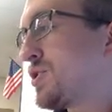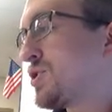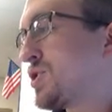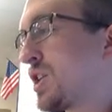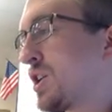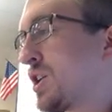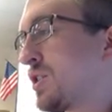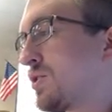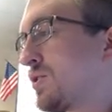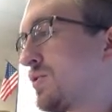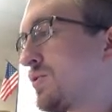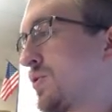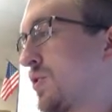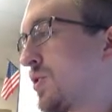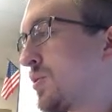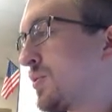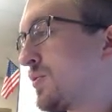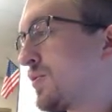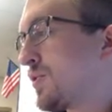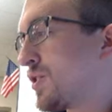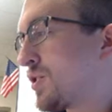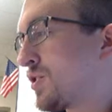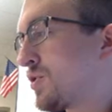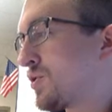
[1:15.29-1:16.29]
general form
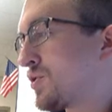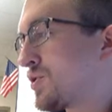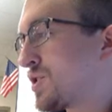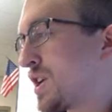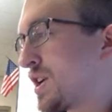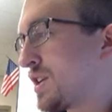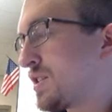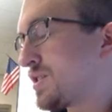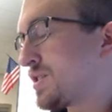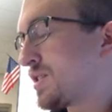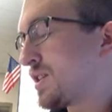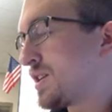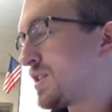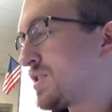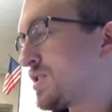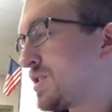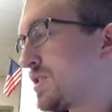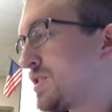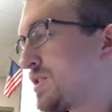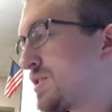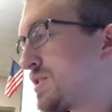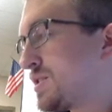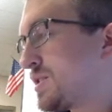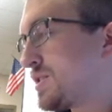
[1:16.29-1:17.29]
of vertical
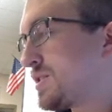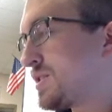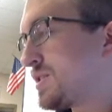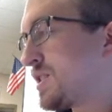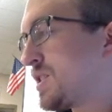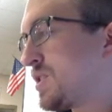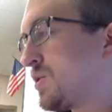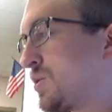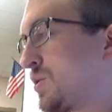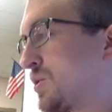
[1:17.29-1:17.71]
translations is equal